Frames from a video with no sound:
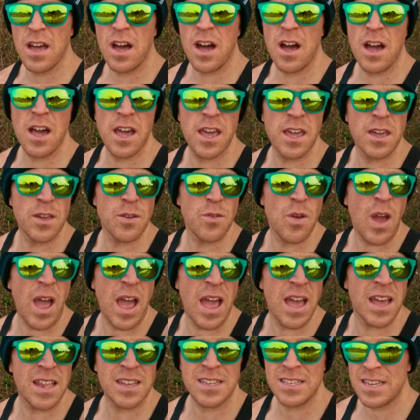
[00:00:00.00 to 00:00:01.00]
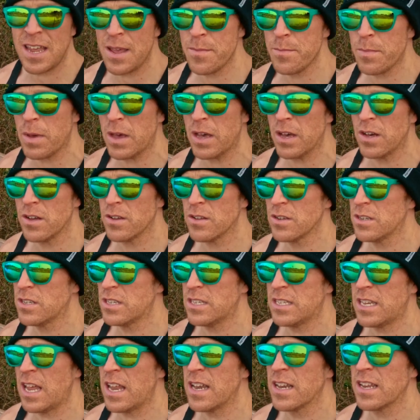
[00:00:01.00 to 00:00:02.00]
I had 10
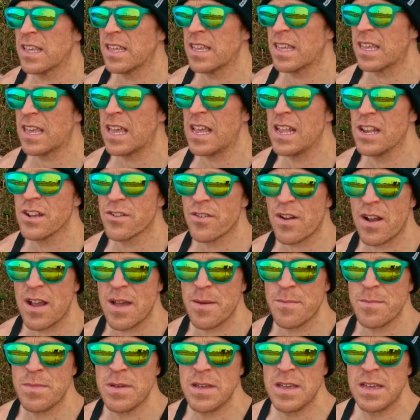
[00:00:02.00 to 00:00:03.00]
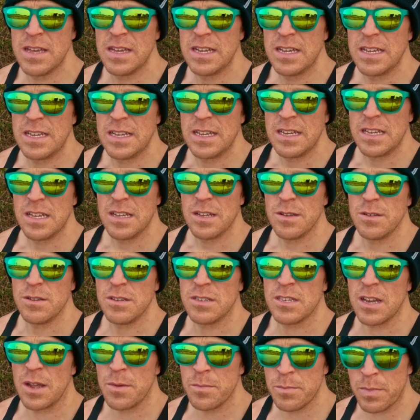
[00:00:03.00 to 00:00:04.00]
kilogram
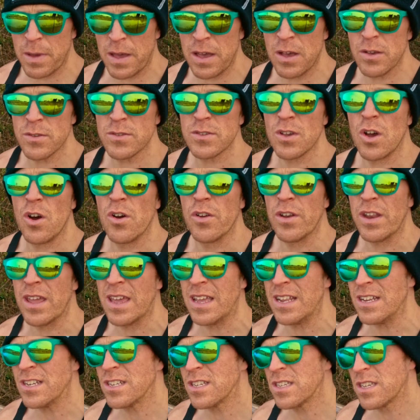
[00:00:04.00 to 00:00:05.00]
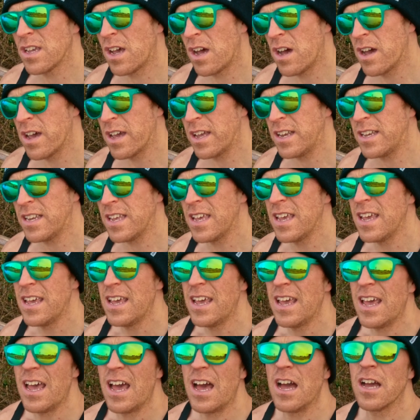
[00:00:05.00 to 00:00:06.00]
dumbbells on each side.
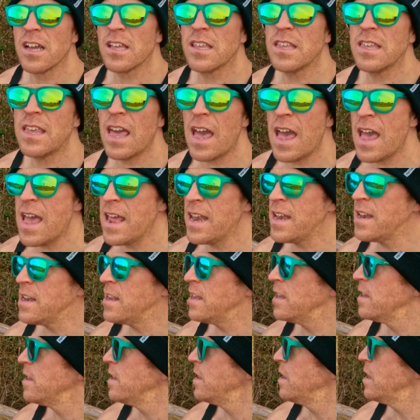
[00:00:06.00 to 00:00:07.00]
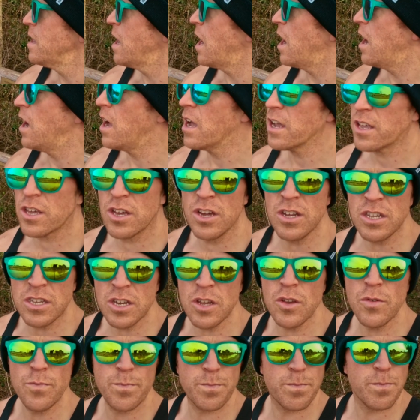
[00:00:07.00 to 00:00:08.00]
Again,
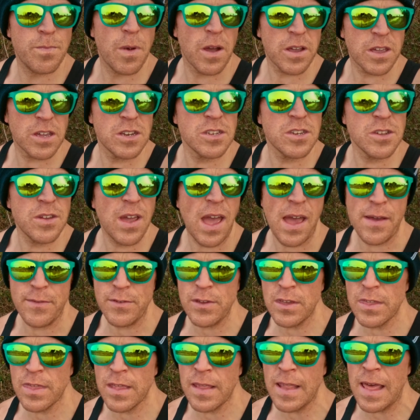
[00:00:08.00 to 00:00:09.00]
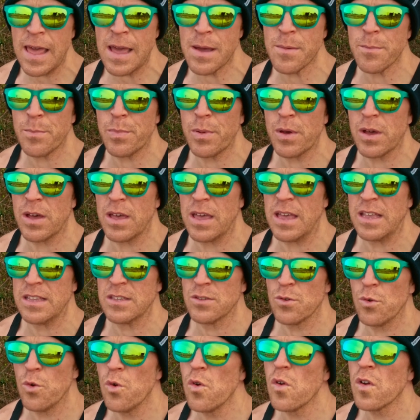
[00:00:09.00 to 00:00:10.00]
I could do heavier than that, but
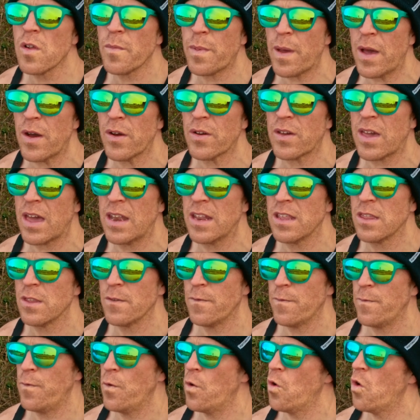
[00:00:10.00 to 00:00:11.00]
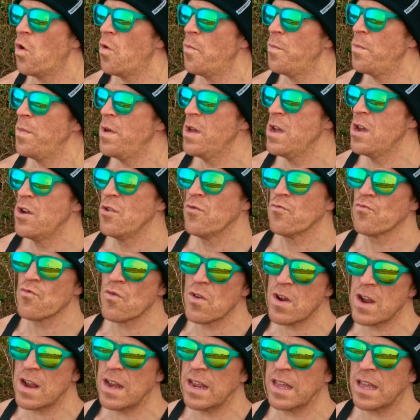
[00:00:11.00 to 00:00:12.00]
it's all about getting the form,
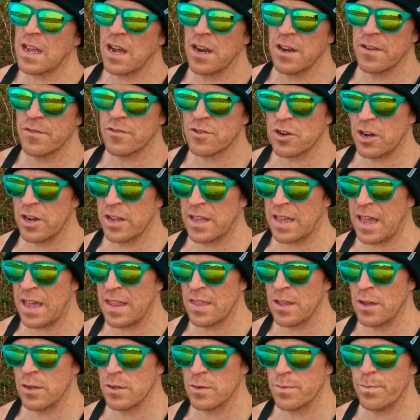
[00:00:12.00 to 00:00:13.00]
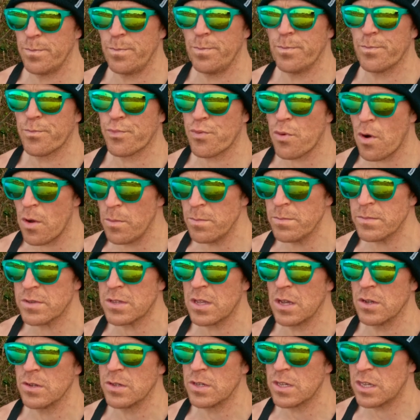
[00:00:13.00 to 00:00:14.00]
really kind of trying to get those prompts,
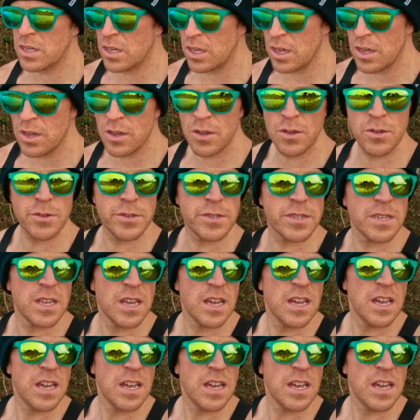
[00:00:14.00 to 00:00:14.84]
those cues,